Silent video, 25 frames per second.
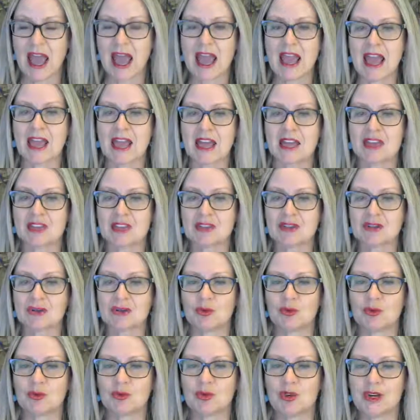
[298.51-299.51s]
and
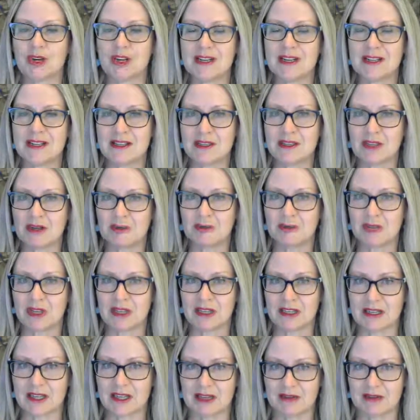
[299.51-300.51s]
reading them
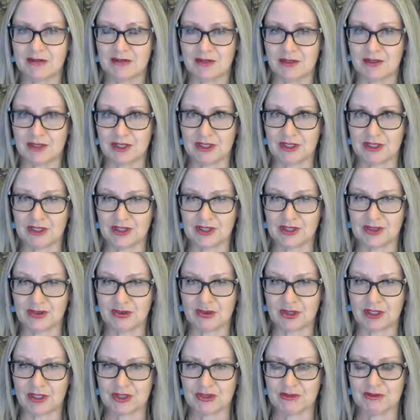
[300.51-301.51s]
in a fairly
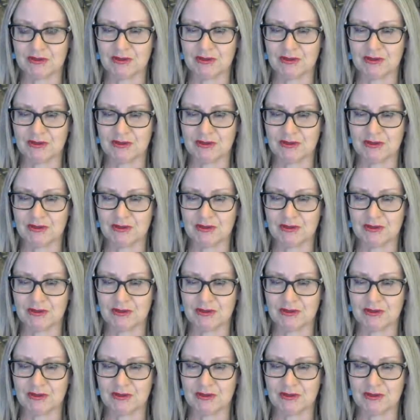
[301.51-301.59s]
strict